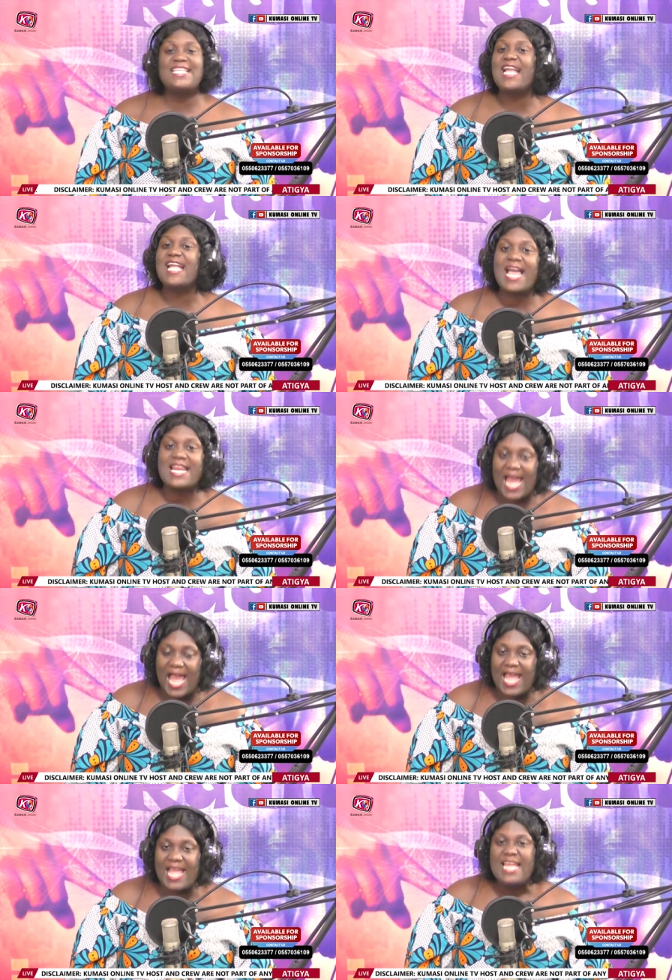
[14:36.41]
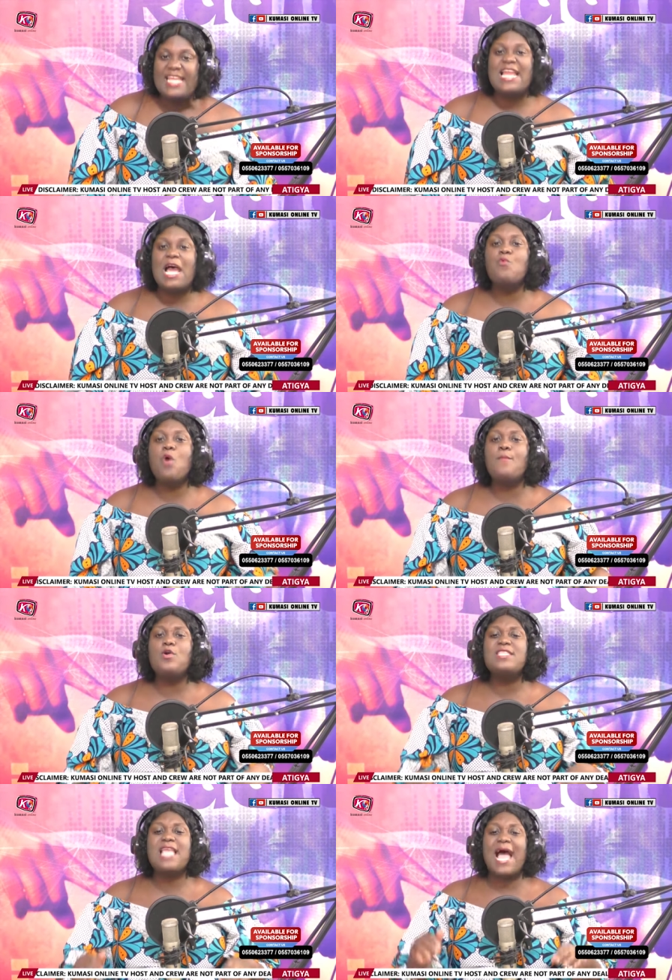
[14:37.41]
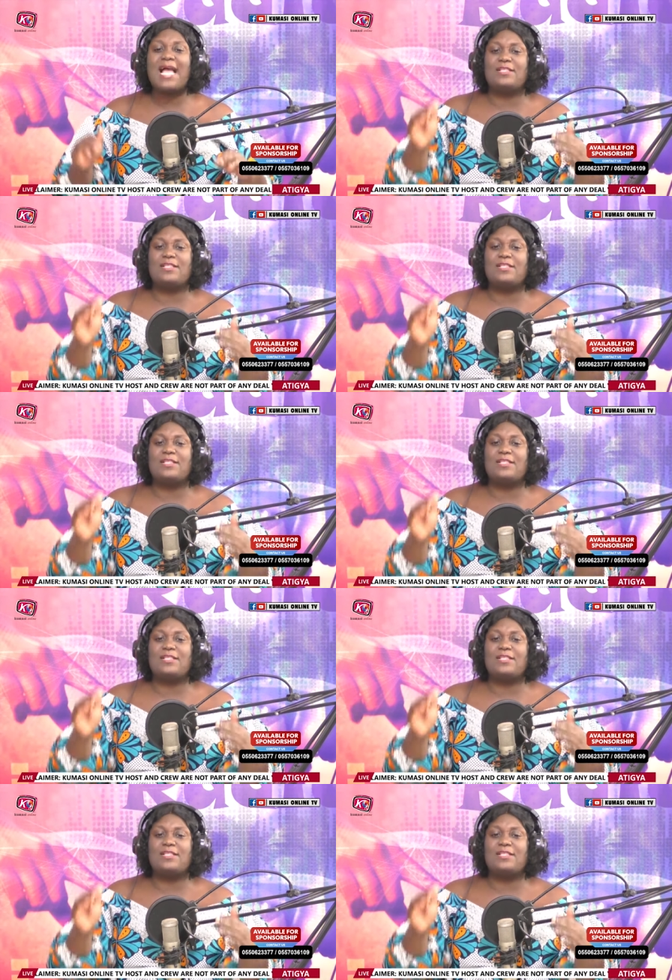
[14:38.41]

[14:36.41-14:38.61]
nte na nye Ghana ha